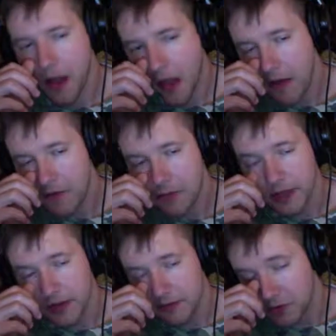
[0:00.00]
for the
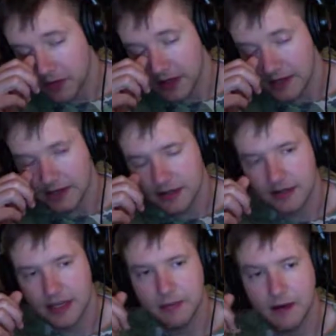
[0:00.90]
beginning of 2018 to
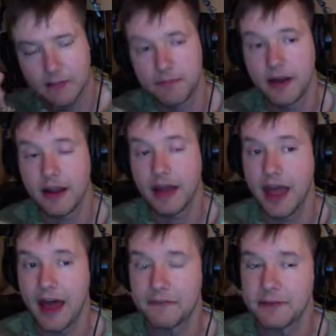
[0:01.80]
keep up. But I
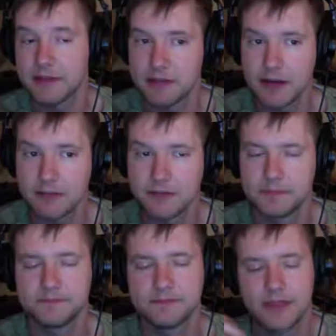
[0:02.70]
have kept up,
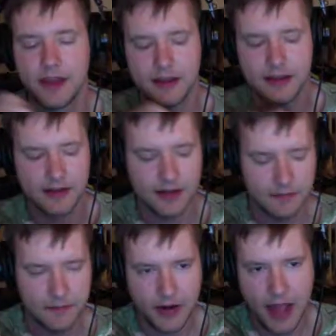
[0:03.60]
and
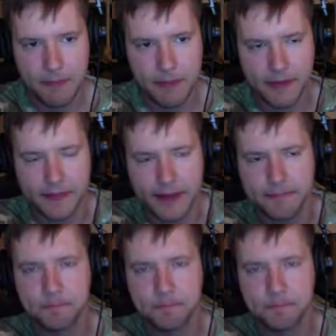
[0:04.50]
I'm very happy about that.